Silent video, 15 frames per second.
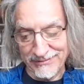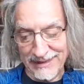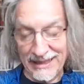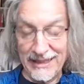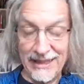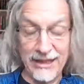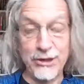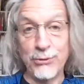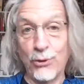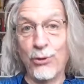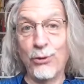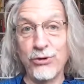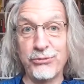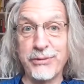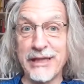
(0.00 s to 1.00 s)
You
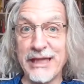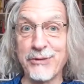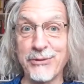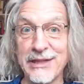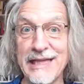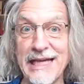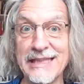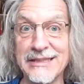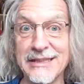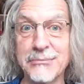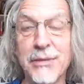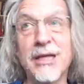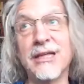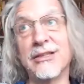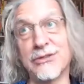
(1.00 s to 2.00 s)
always begin with the end in
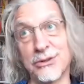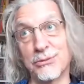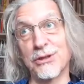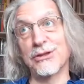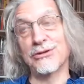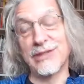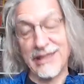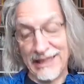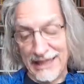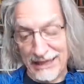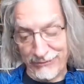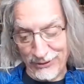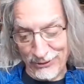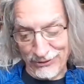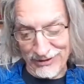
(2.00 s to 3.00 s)
mind, a quote
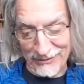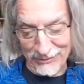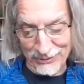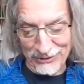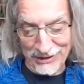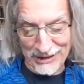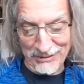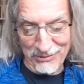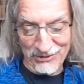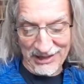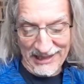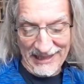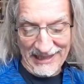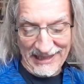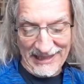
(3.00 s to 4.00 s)
I've used several times
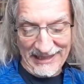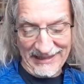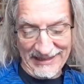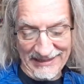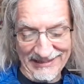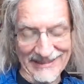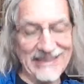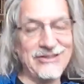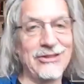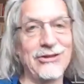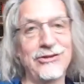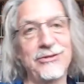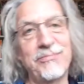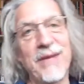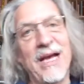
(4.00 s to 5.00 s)
in these letters.